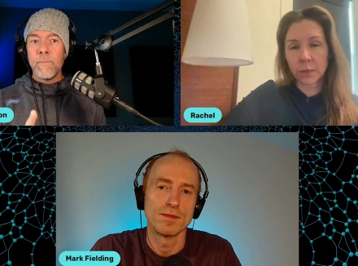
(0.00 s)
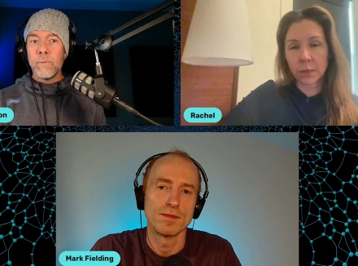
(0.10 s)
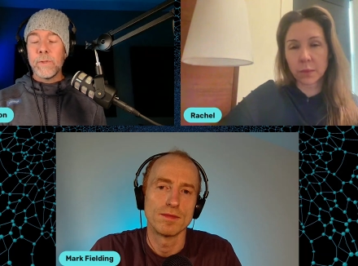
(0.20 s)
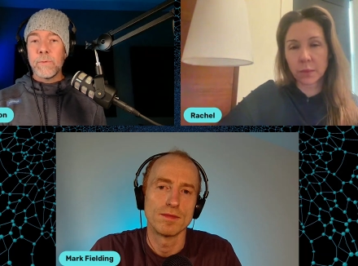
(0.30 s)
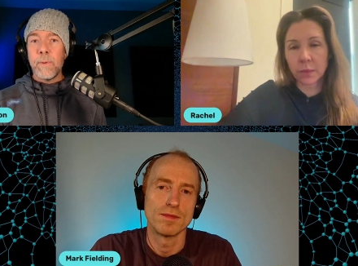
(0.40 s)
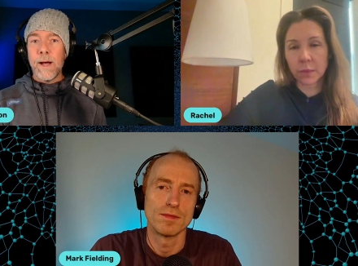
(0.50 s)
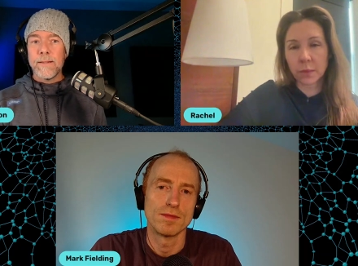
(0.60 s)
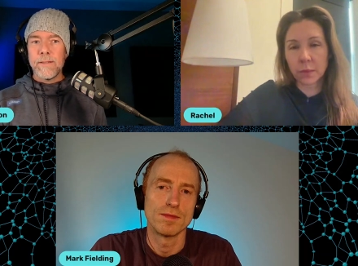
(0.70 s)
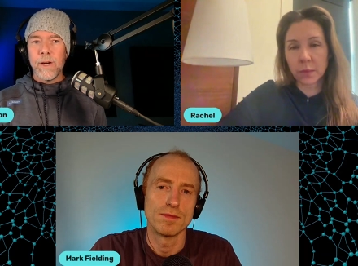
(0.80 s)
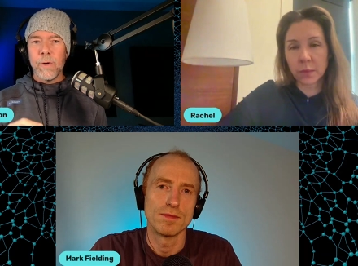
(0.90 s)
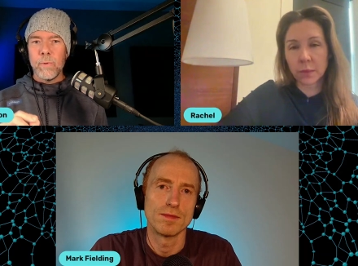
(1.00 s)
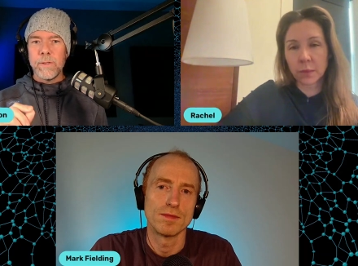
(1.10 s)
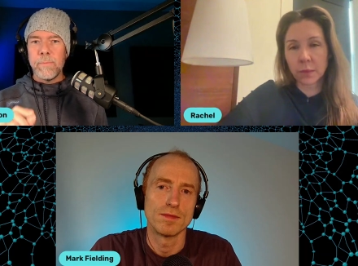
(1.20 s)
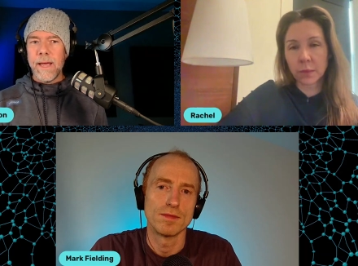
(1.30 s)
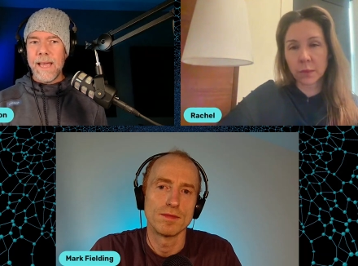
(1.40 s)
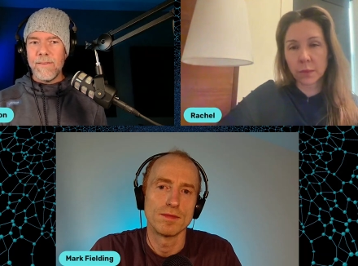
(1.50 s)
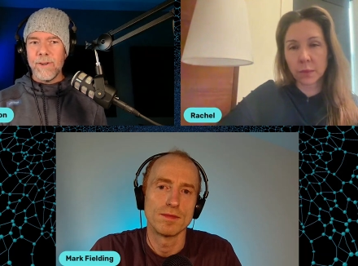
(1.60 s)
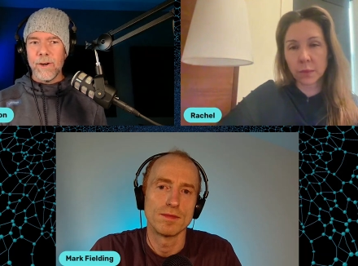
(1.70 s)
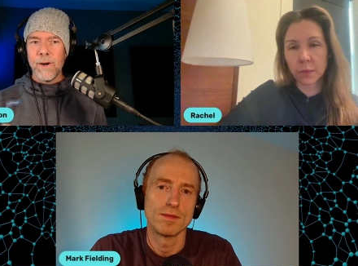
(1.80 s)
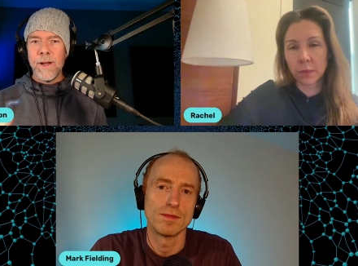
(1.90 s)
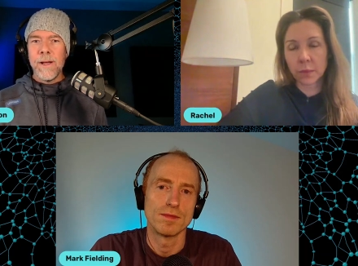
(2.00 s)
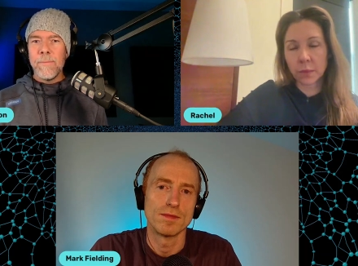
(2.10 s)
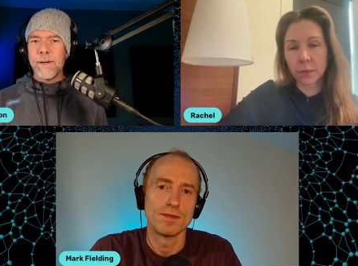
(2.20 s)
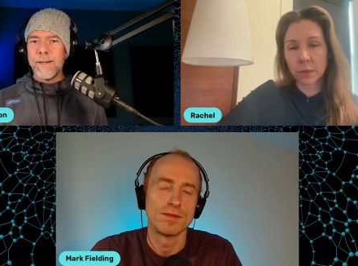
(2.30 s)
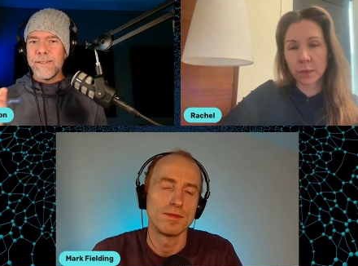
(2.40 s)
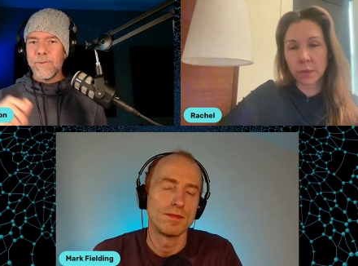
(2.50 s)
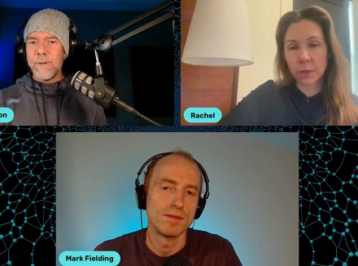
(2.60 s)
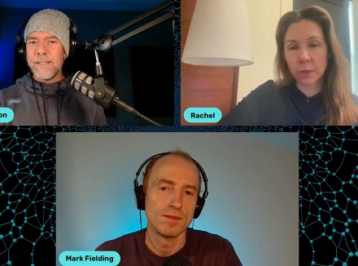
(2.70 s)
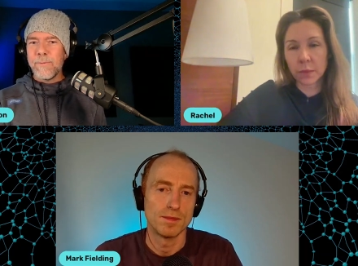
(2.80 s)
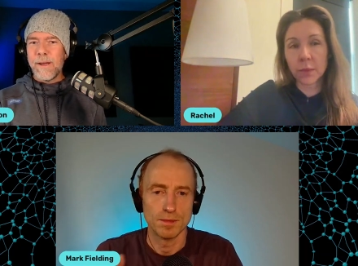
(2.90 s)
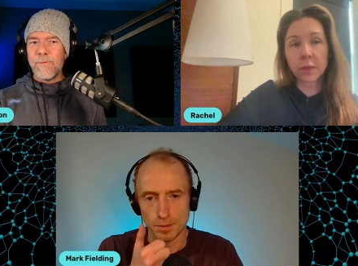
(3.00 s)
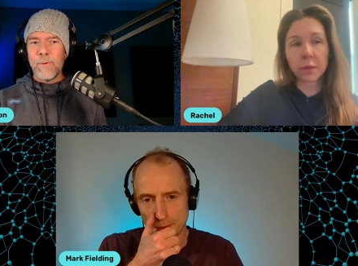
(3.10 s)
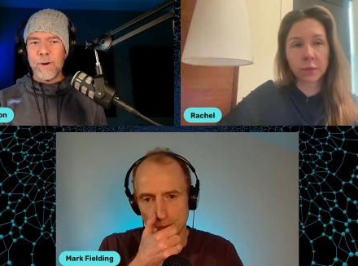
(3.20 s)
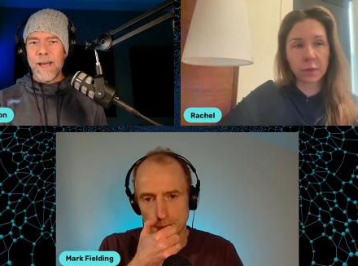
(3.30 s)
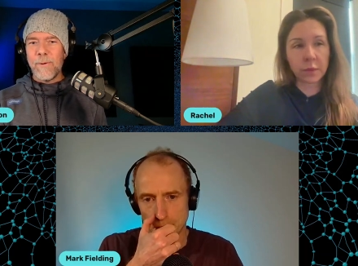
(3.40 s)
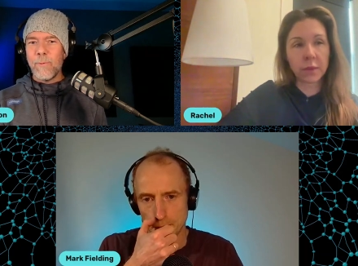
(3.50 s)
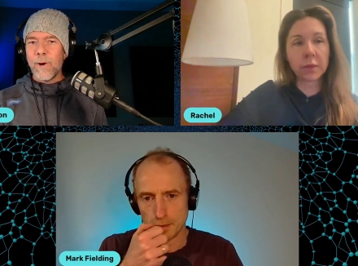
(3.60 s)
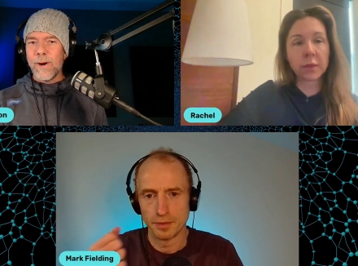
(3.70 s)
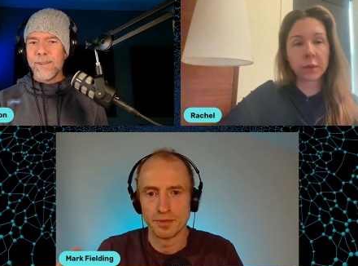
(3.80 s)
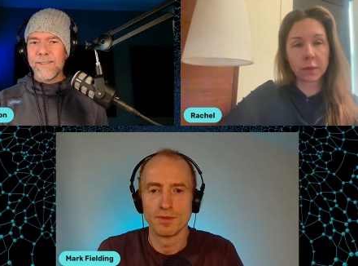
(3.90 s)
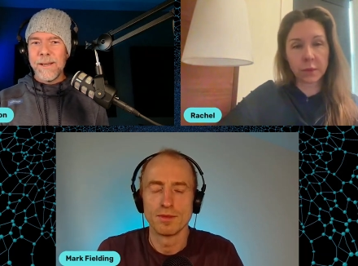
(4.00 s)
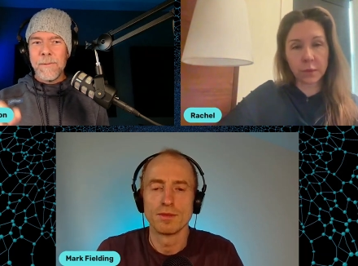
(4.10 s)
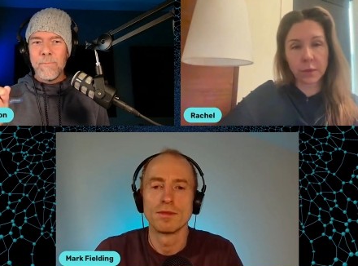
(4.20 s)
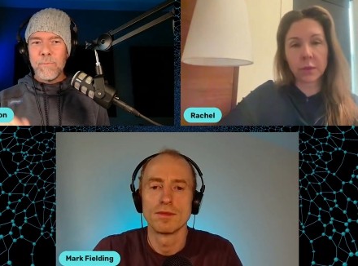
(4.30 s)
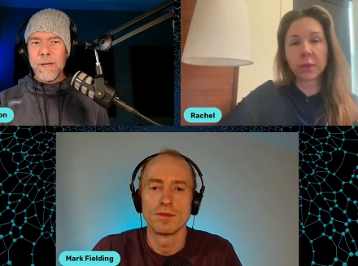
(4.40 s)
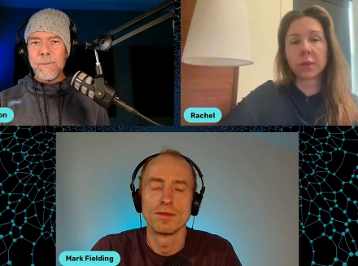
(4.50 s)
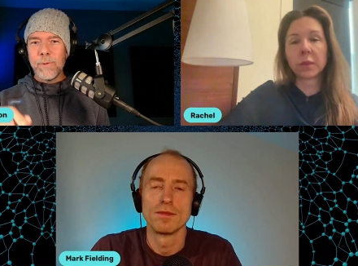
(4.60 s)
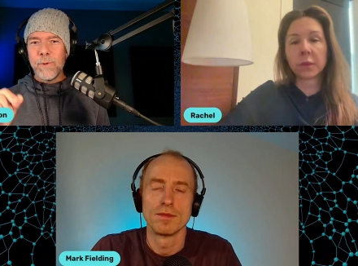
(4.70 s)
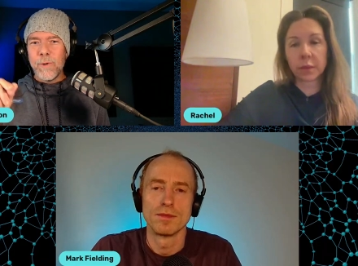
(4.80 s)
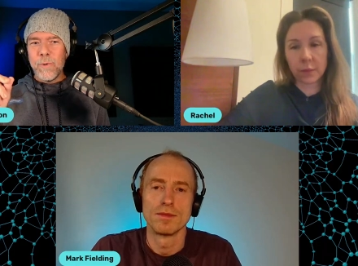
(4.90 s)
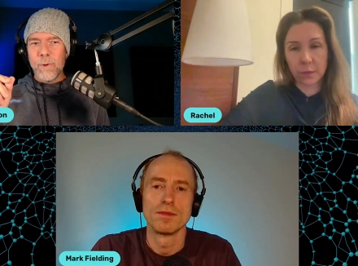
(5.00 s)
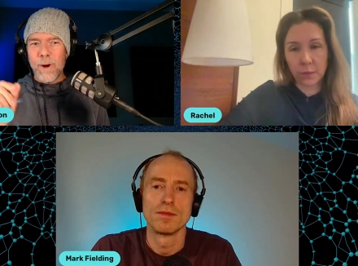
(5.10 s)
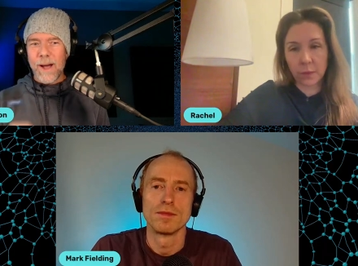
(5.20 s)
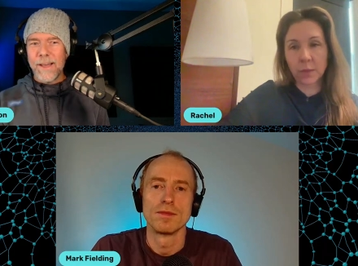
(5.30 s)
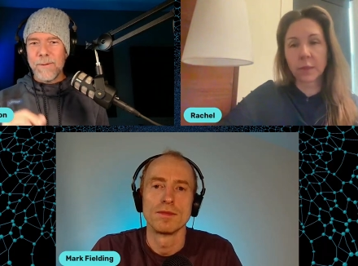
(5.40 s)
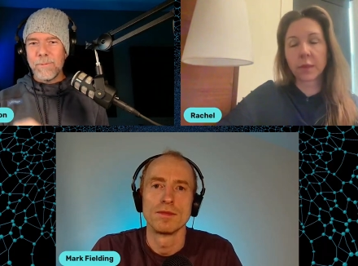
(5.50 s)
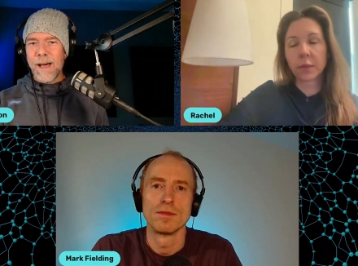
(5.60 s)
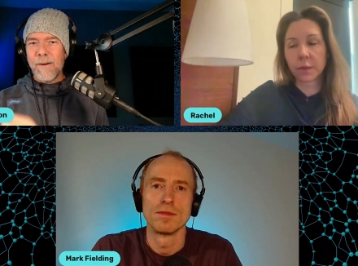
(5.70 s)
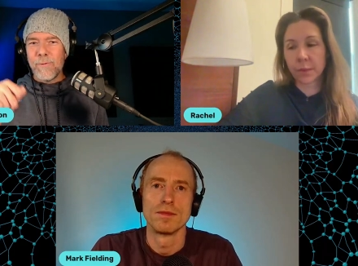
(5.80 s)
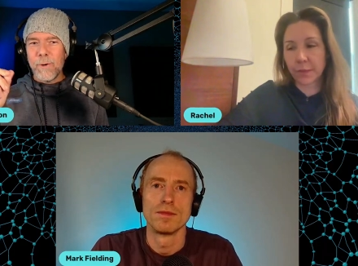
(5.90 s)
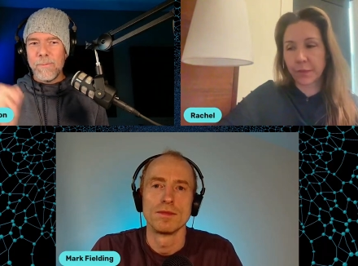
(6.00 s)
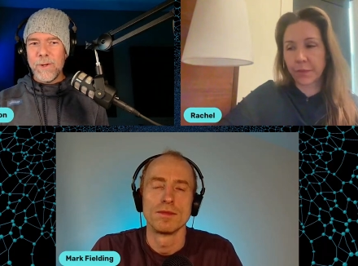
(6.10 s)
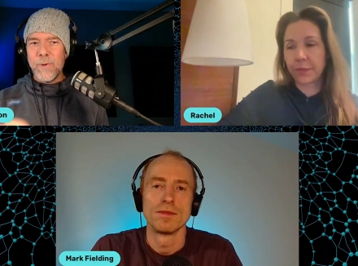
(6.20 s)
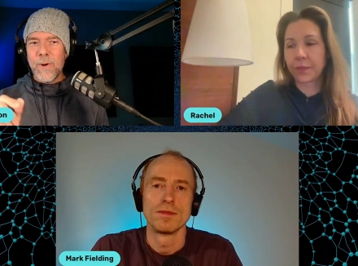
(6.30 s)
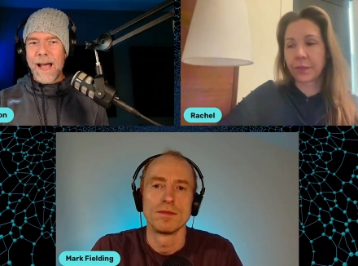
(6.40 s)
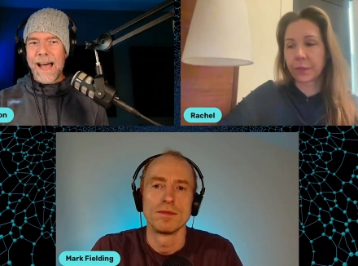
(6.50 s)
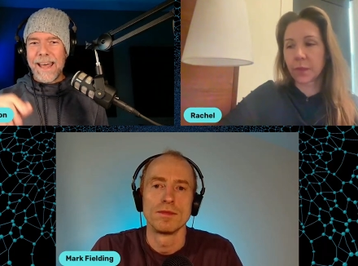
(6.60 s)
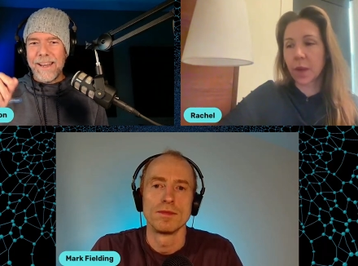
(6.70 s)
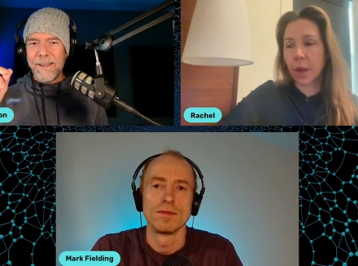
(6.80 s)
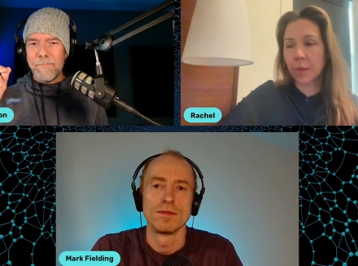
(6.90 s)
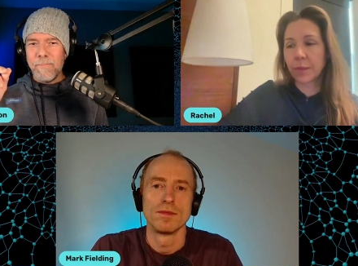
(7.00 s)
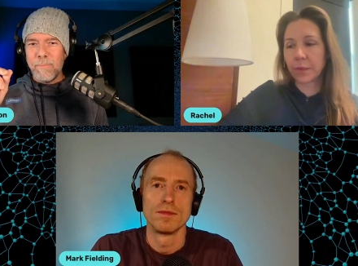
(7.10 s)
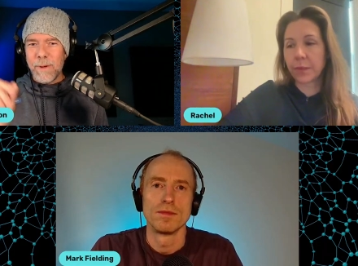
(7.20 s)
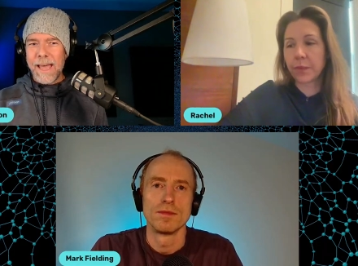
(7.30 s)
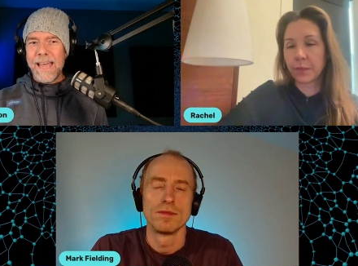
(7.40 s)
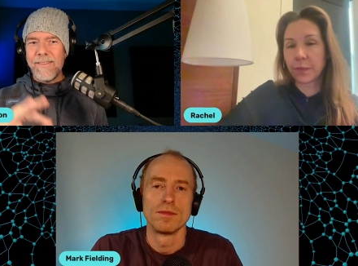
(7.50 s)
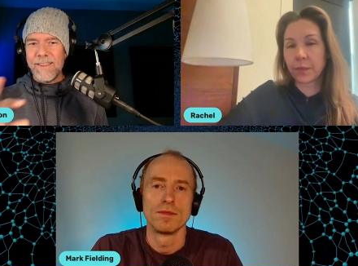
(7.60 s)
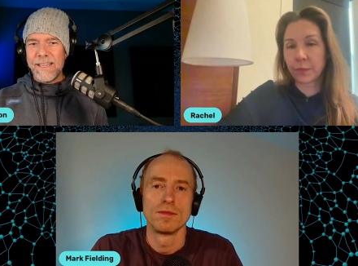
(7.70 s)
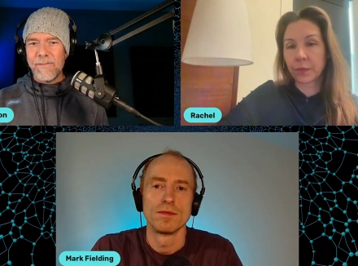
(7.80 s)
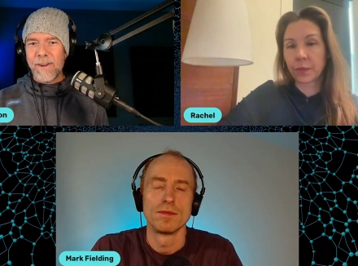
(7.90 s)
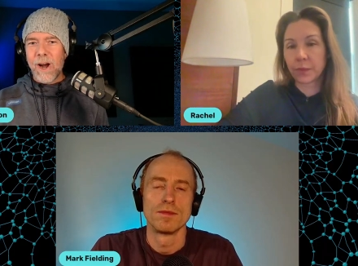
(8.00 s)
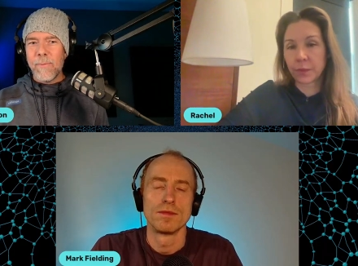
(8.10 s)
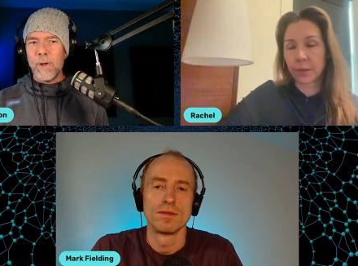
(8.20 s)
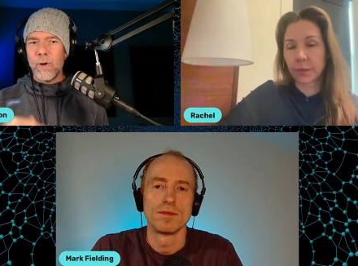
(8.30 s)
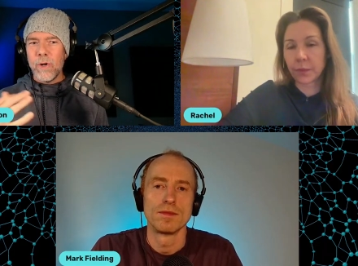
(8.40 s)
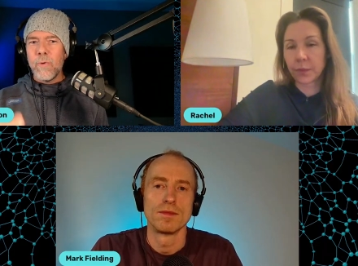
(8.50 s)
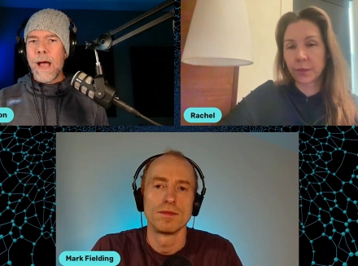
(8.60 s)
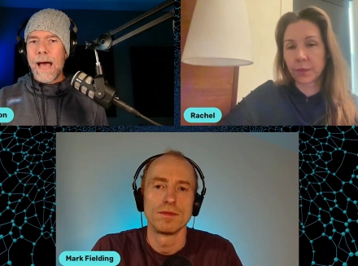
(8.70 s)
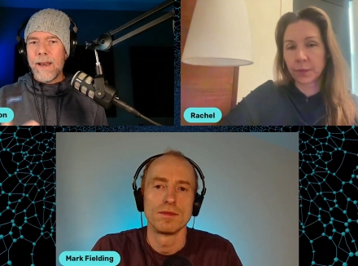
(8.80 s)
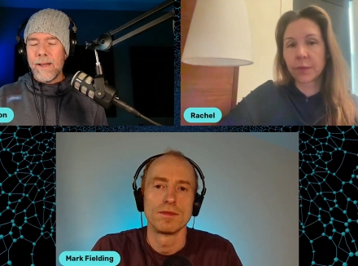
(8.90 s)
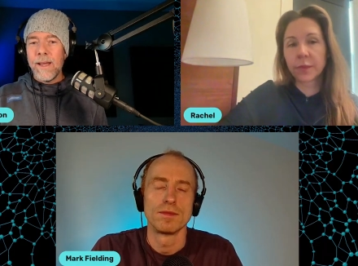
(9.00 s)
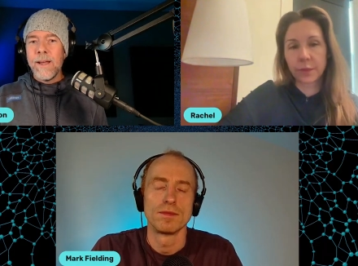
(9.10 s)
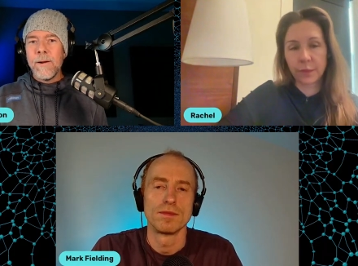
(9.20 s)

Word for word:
Speaker 1: response there was behavior, because the reason why Fortnite worked, people who were on the platform knew how to behave in the environment, or knew how to,